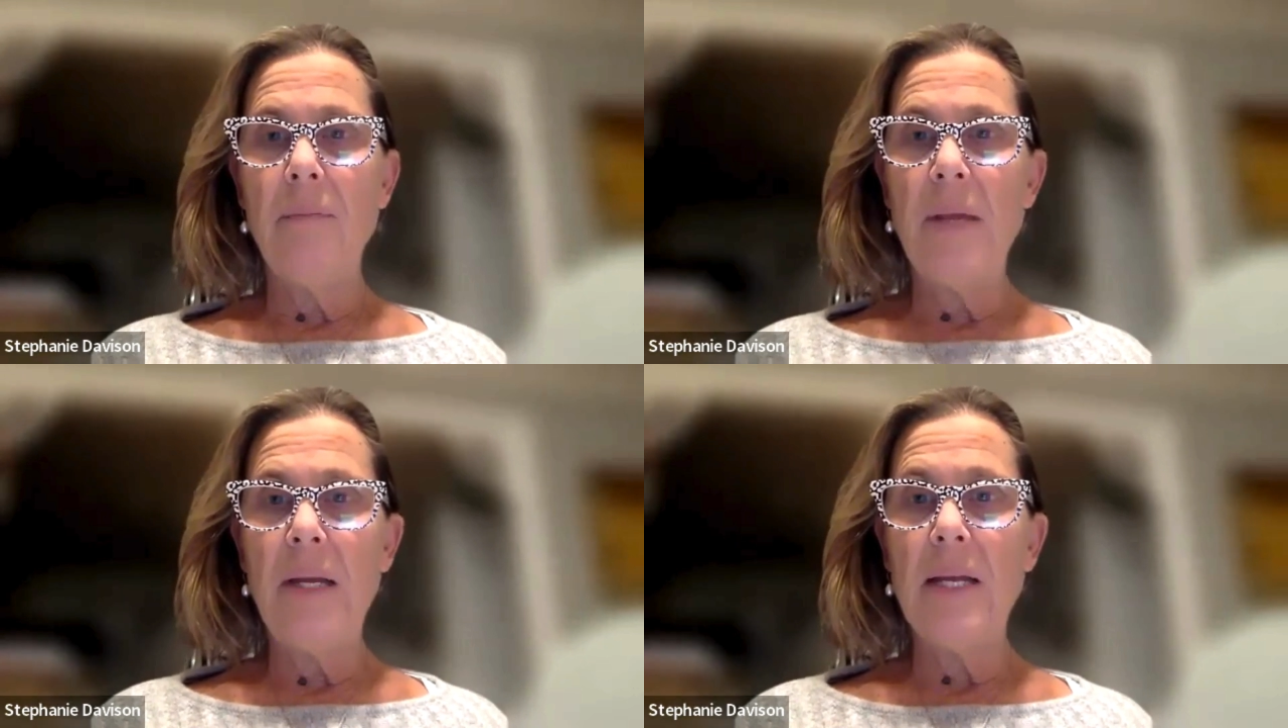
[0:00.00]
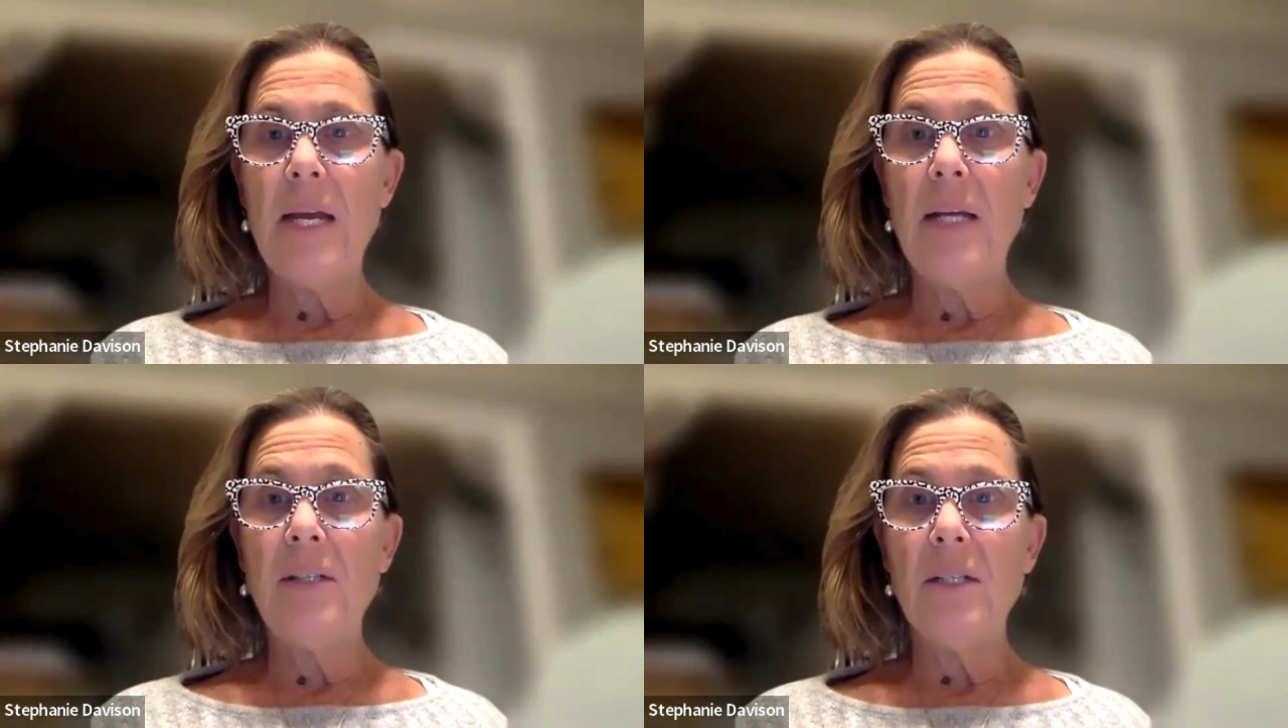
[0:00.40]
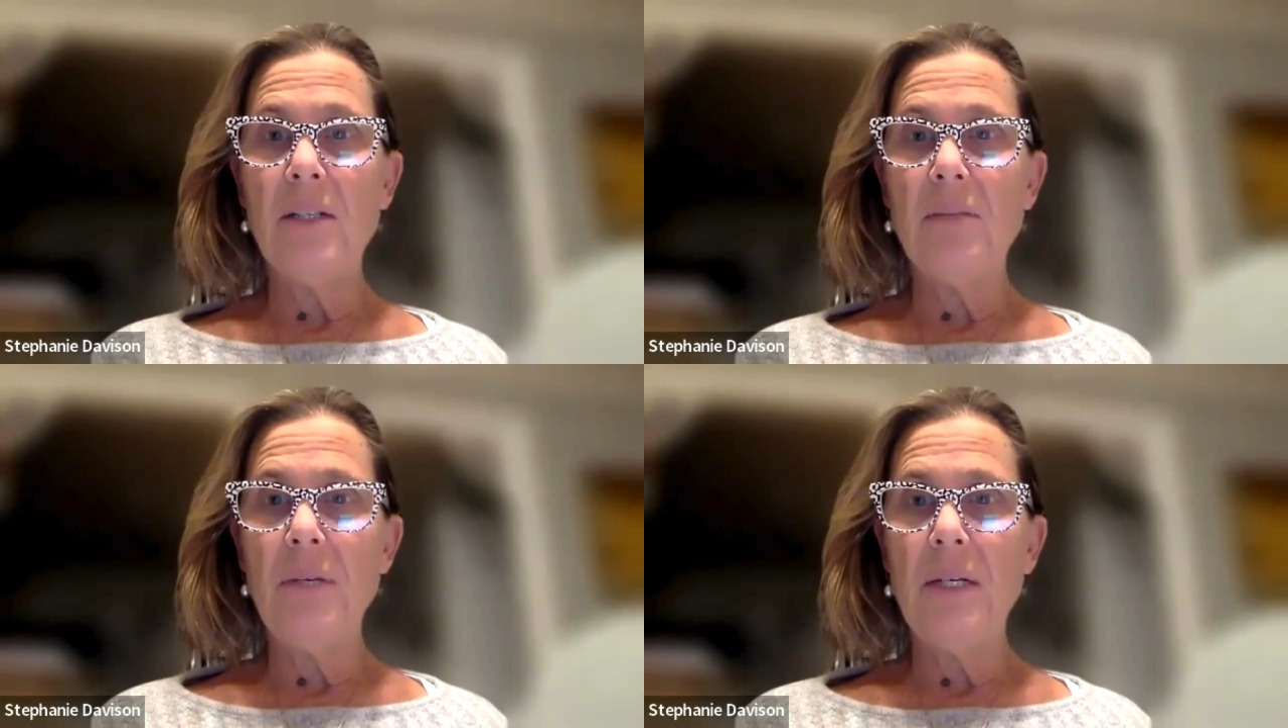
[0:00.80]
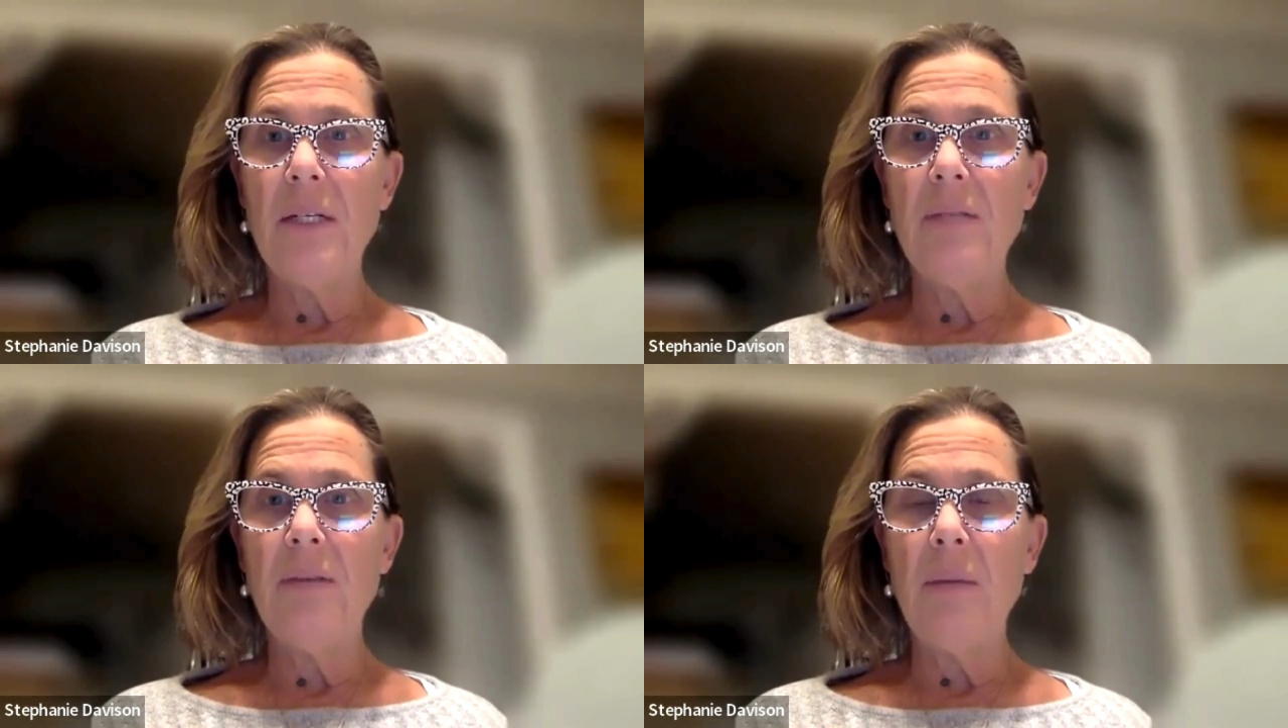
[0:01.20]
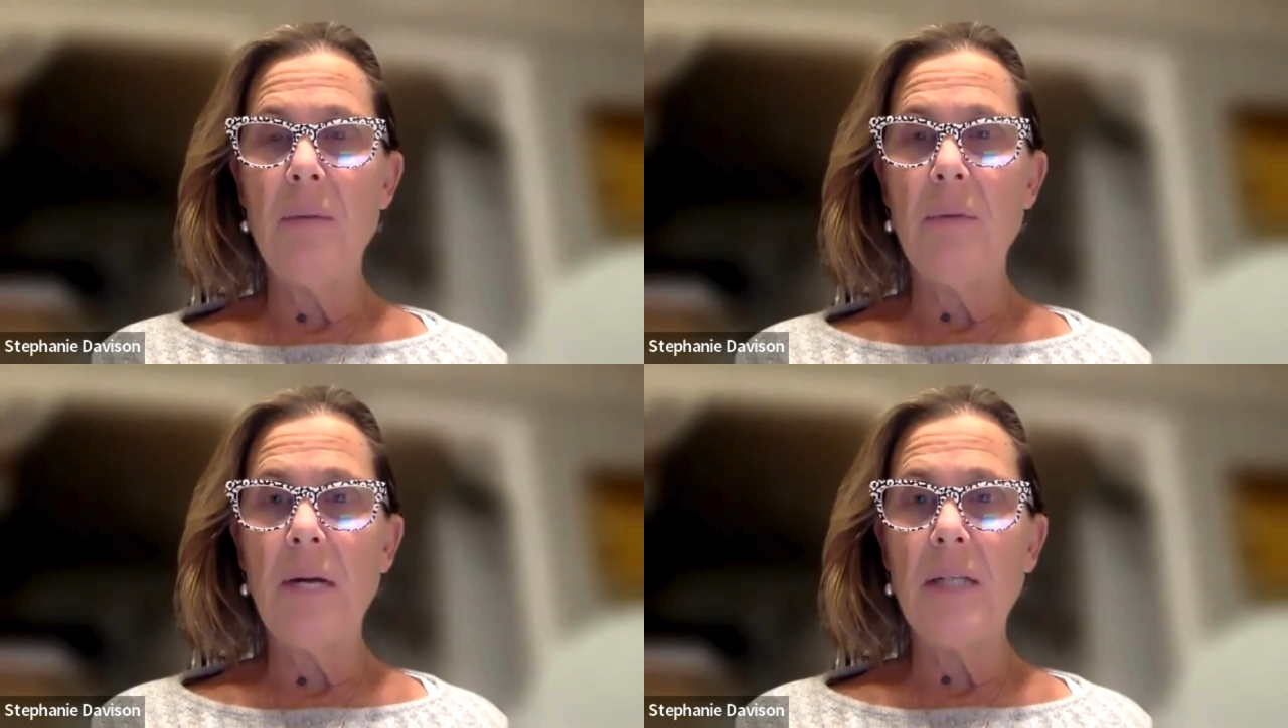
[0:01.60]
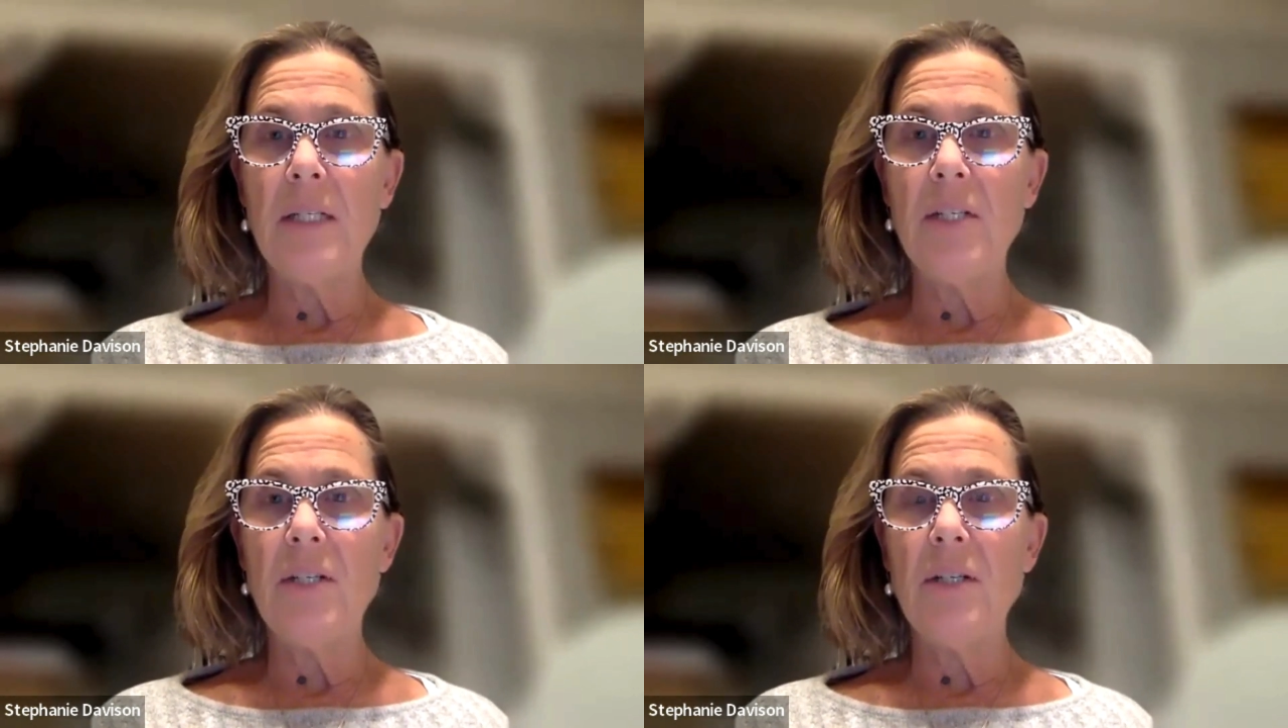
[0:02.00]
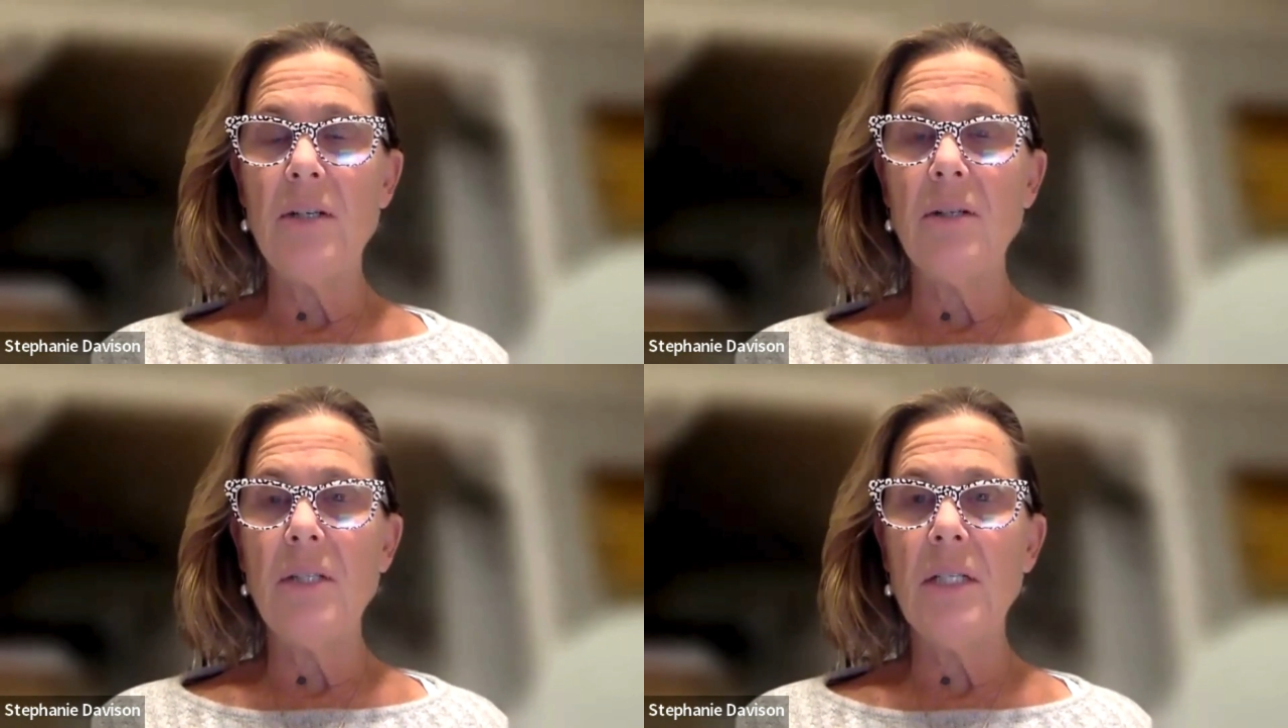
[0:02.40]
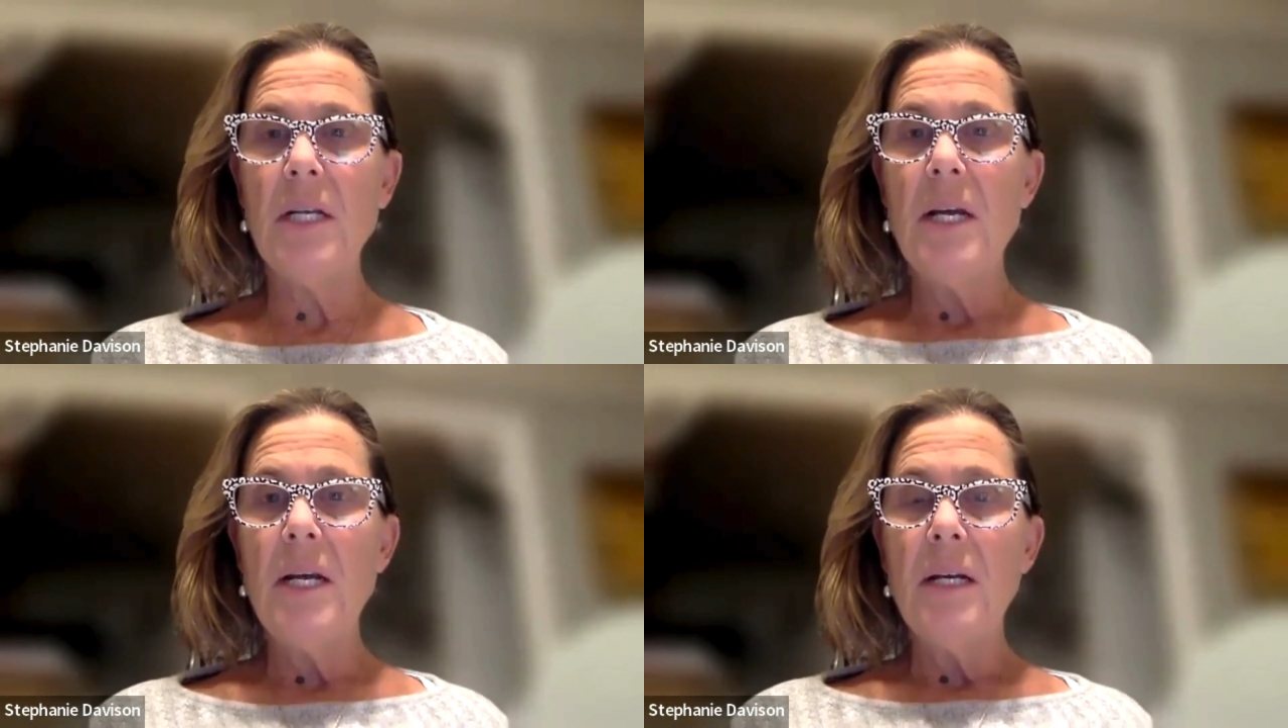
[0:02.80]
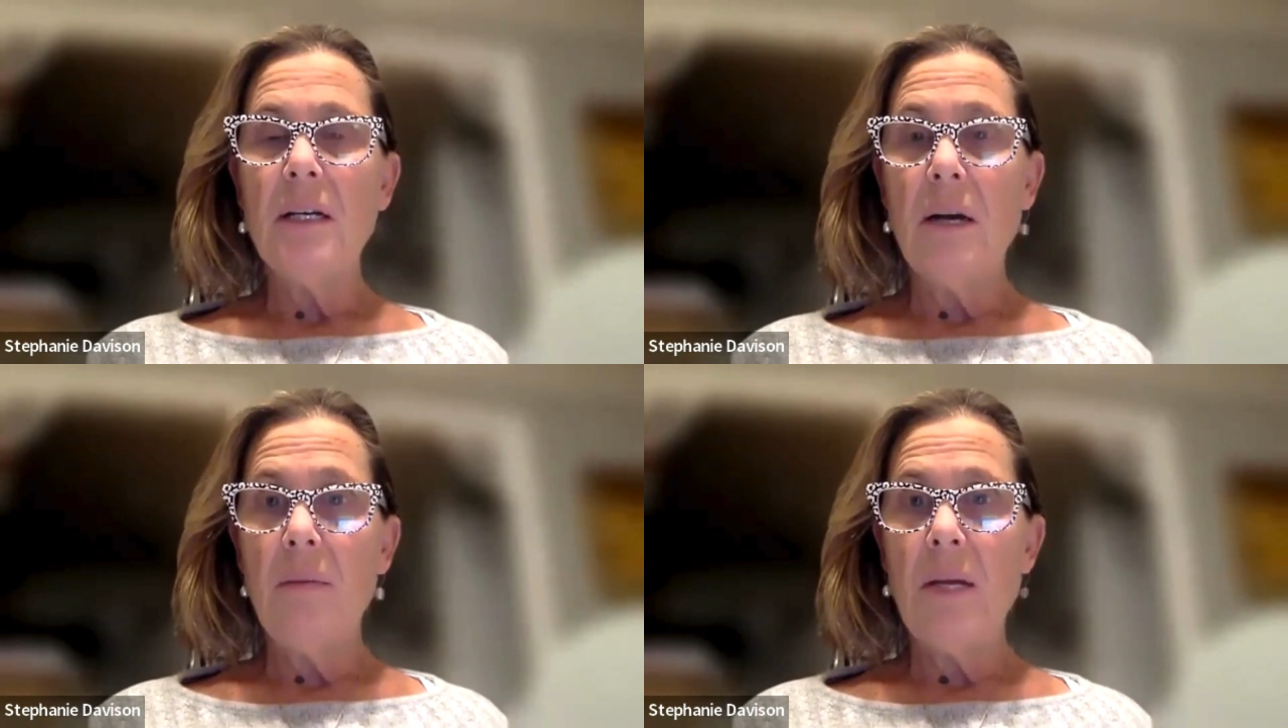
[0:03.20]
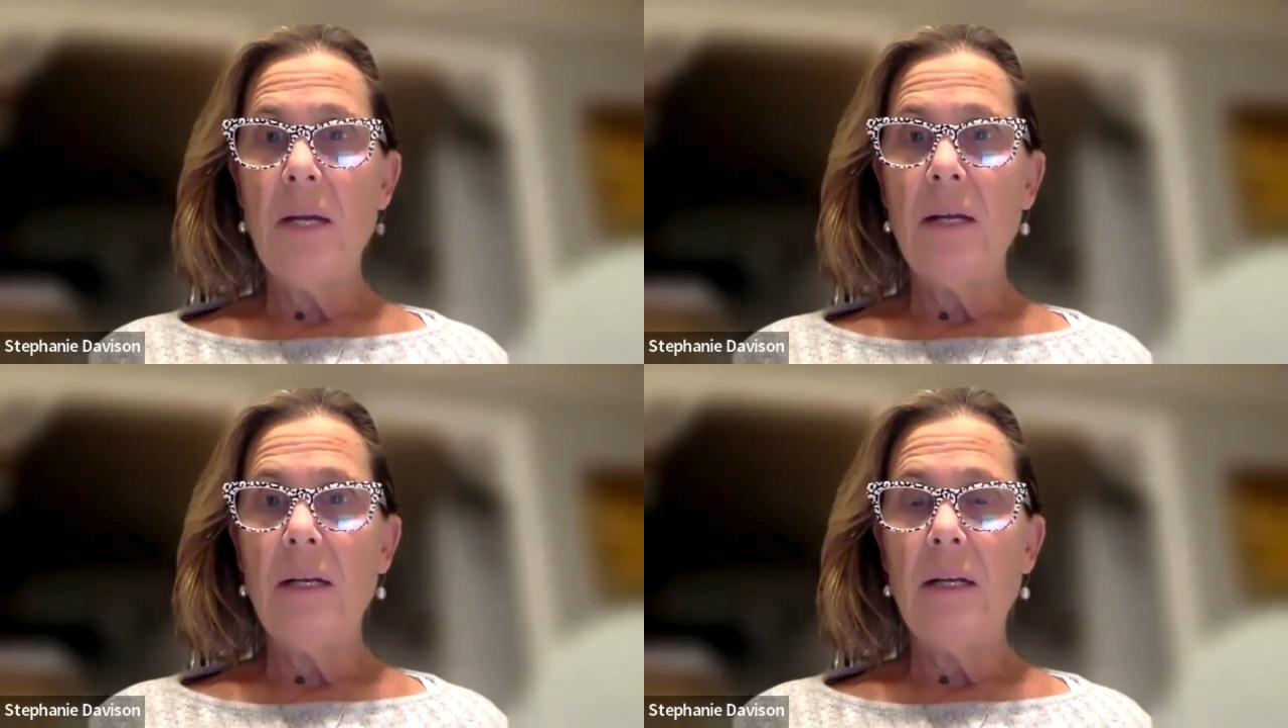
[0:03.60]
engage as community development practitioners, coming